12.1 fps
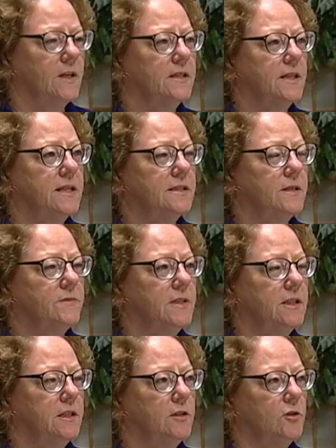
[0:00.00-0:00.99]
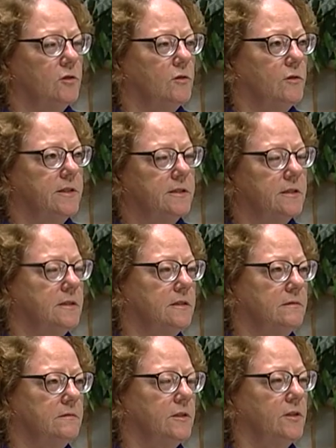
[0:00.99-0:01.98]
Because I guess I'm thinking, you know, always
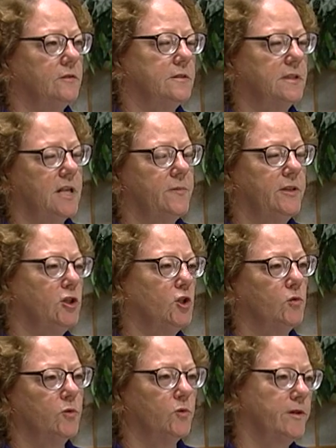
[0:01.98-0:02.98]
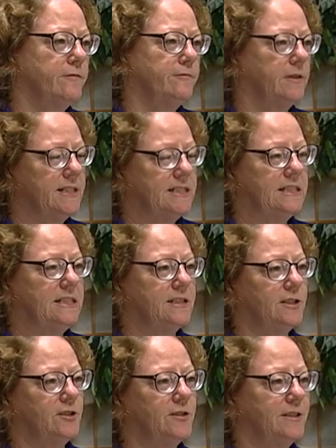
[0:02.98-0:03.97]
this, you know, this time of year when we're in flood
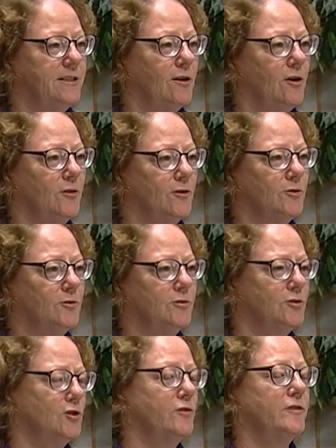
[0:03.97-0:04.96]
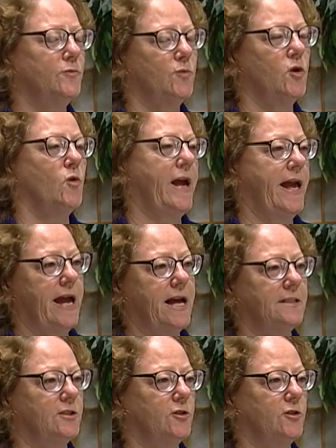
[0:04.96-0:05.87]
season, you see mm all those Servpro ads.